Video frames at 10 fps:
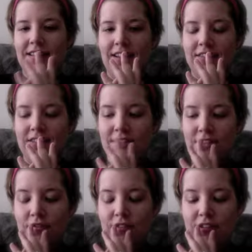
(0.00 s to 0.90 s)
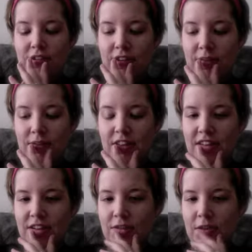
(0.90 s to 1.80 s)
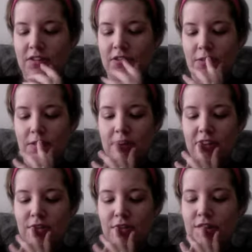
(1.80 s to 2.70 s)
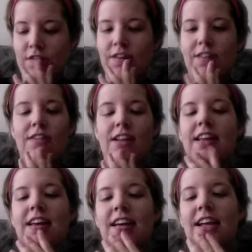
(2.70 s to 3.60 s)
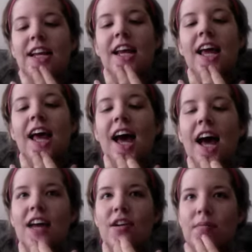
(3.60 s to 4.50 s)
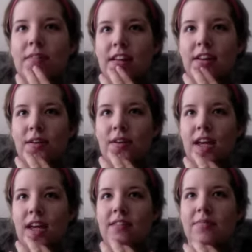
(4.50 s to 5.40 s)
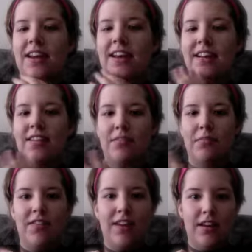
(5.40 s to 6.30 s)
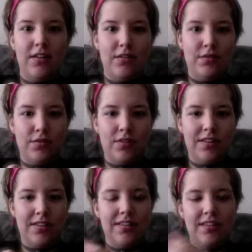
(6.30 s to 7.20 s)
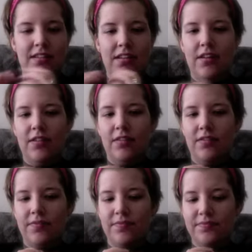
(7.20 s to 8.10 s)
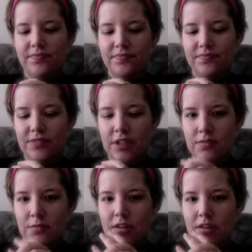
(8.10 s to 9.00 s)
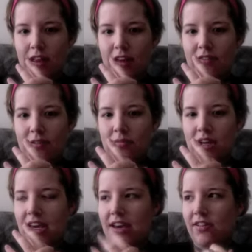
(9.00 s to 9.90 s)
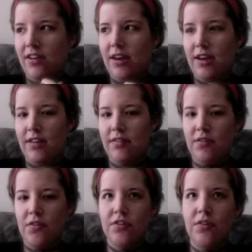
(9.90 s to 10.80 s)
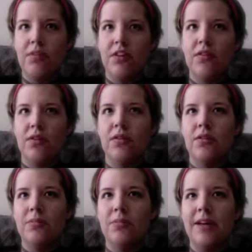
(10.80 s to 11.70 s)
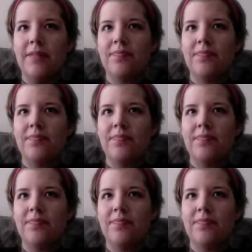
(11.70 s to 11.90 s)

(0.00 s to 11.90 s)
I was just so frustrated with the situation with my surgeon and everything, and I normally don't like to be negative in my videos, because, you know, there's more to life than being angry over something so little, but